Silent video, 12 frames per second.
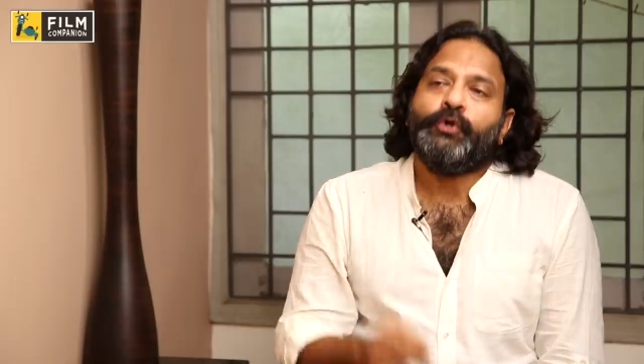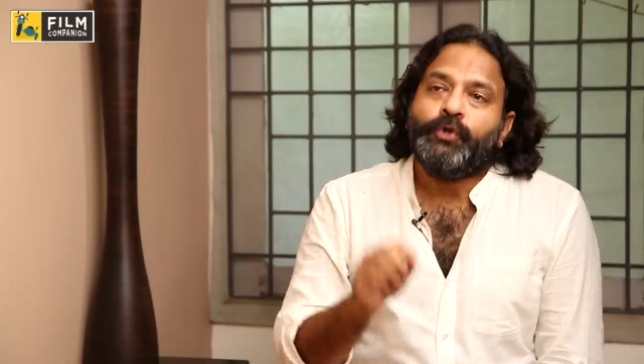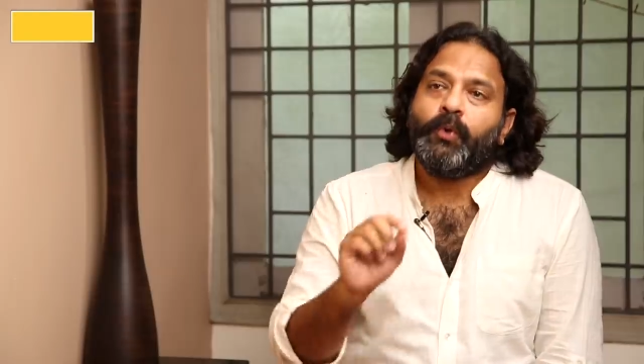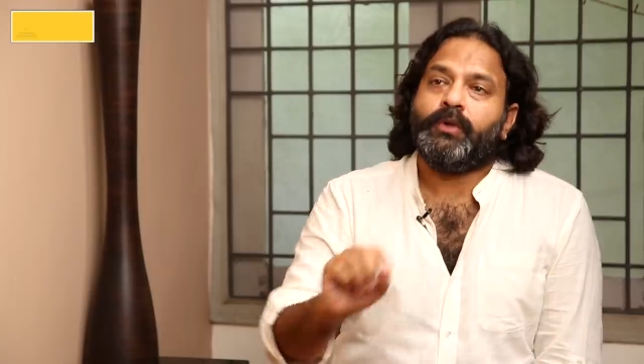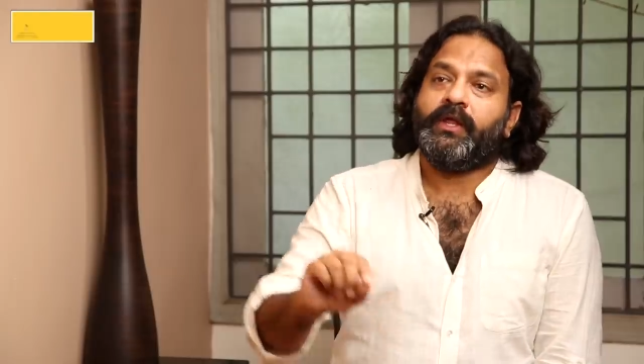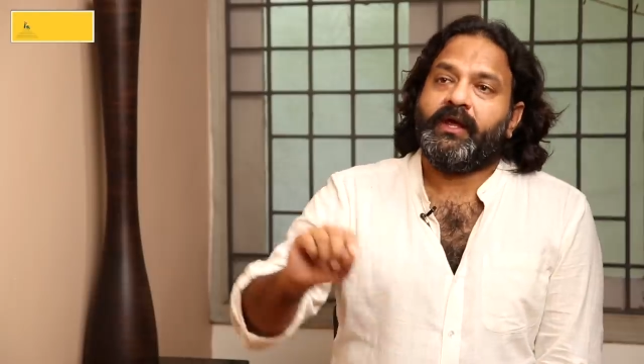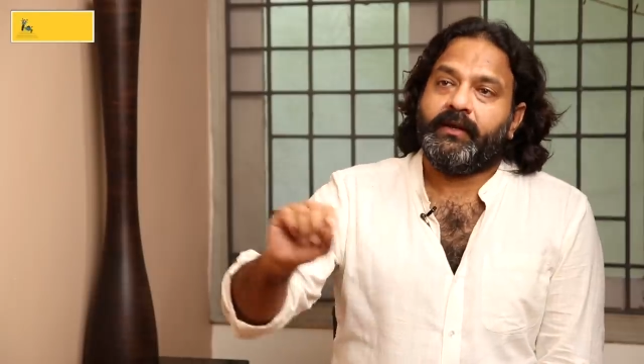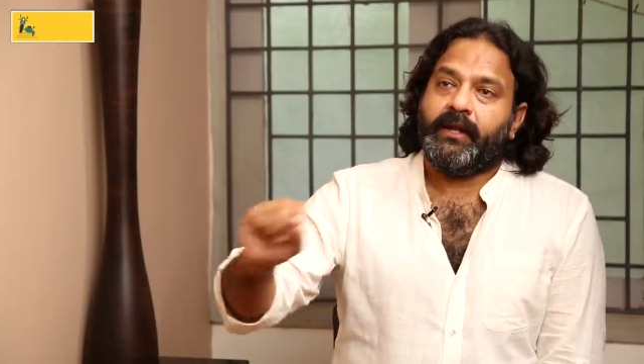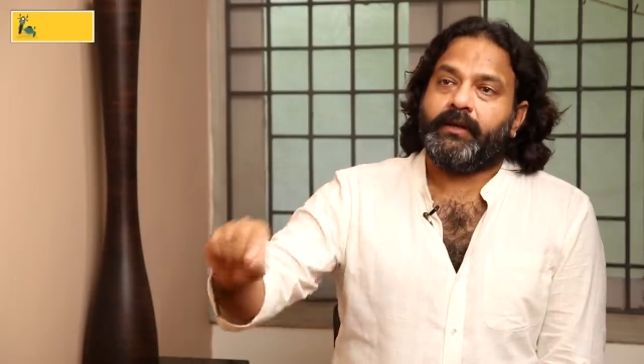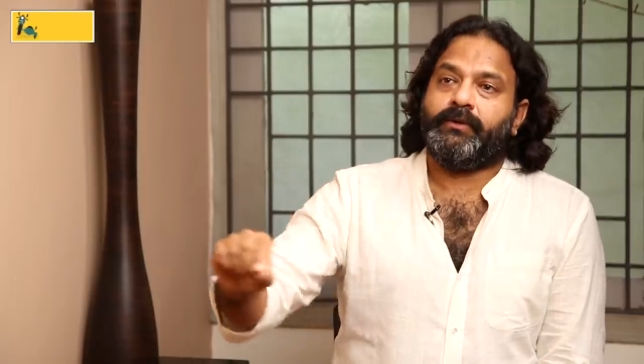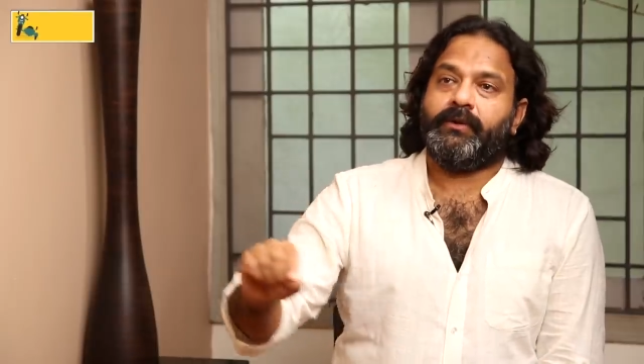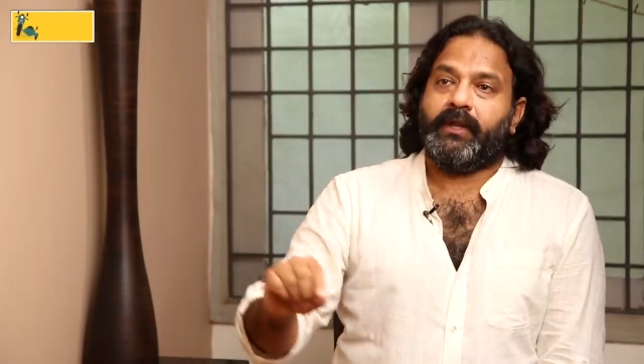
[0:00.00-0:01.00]
know their
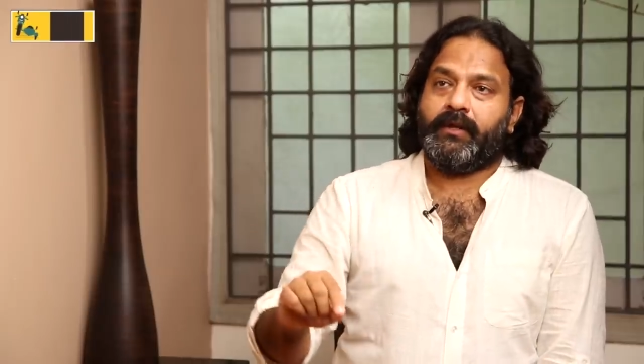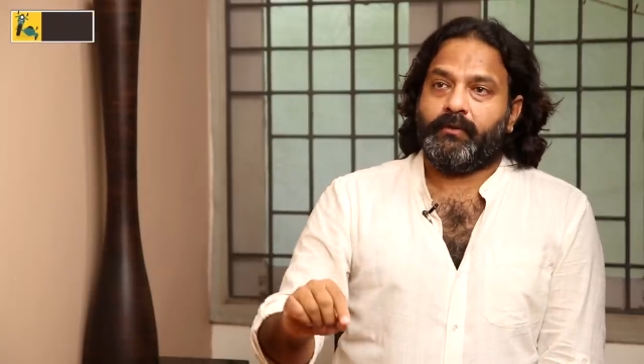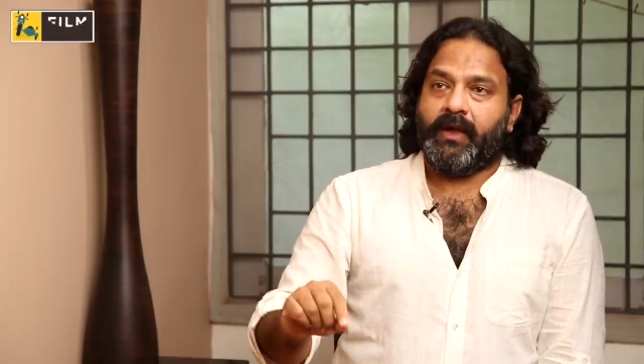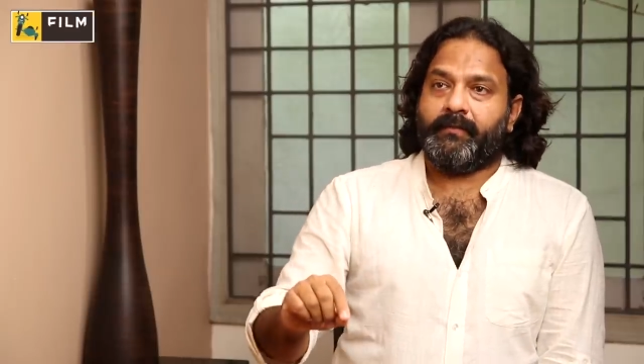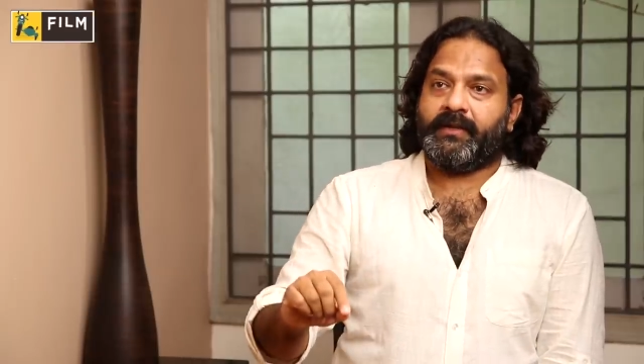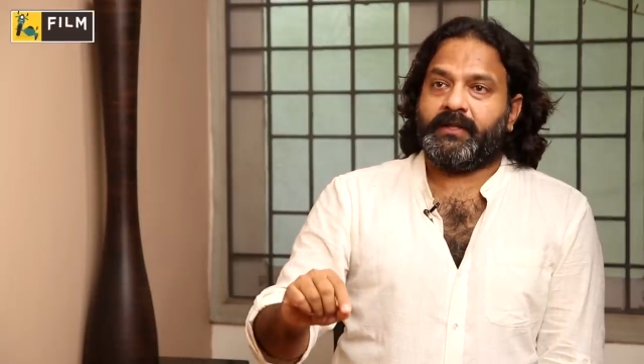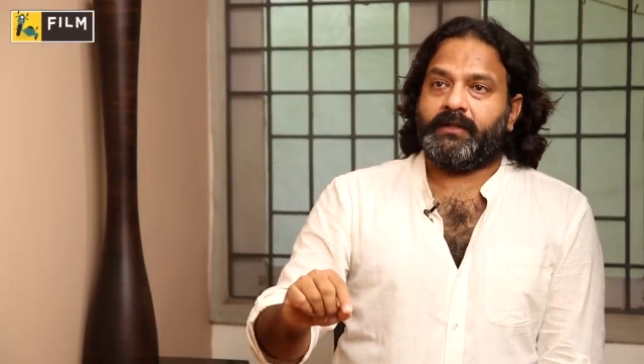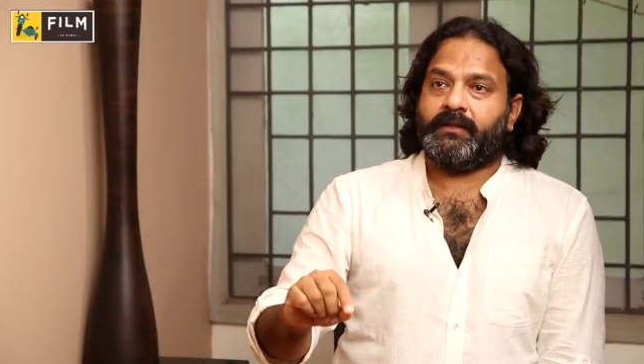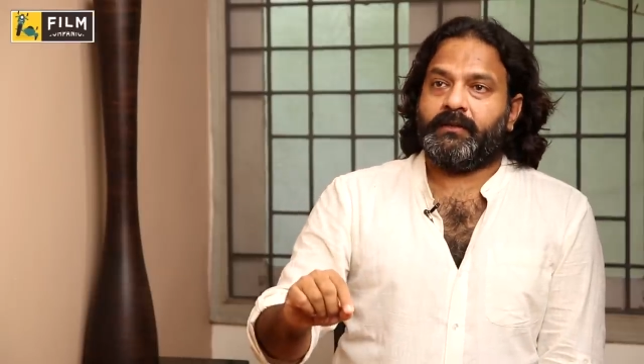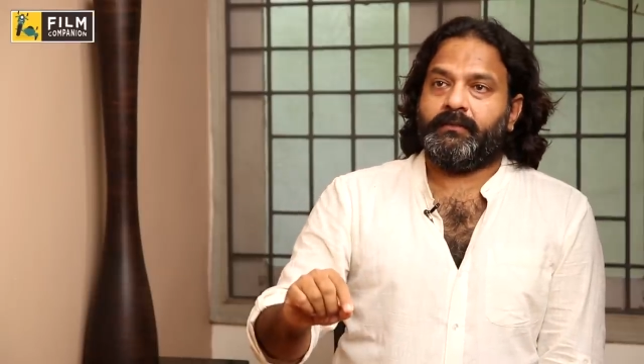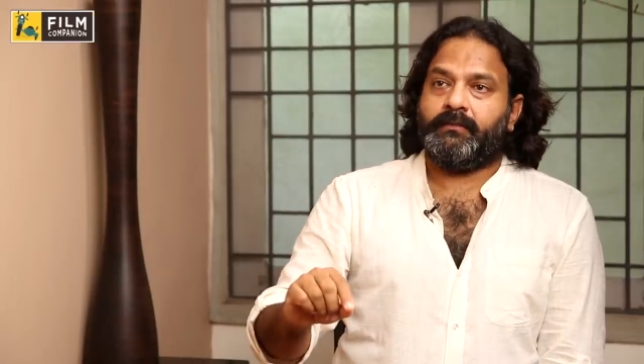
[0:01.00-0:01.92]
day-to-day -day requirements.